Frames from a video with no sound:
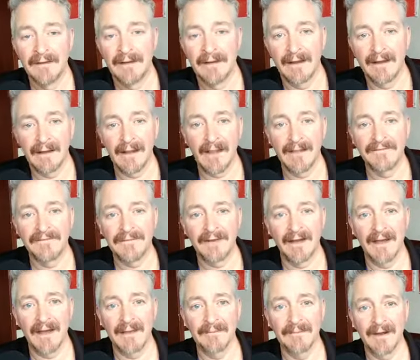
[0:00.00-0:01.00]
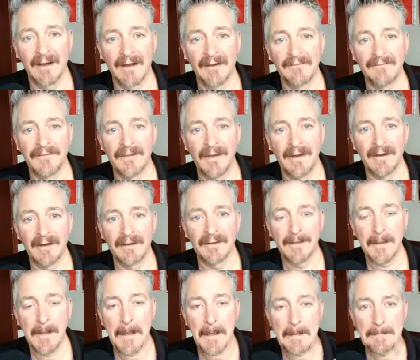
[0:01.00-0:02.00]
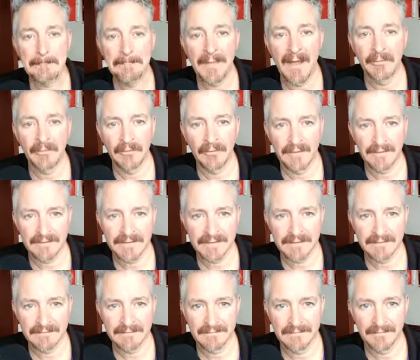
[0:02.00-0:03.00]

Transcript: a lifetime of their memories,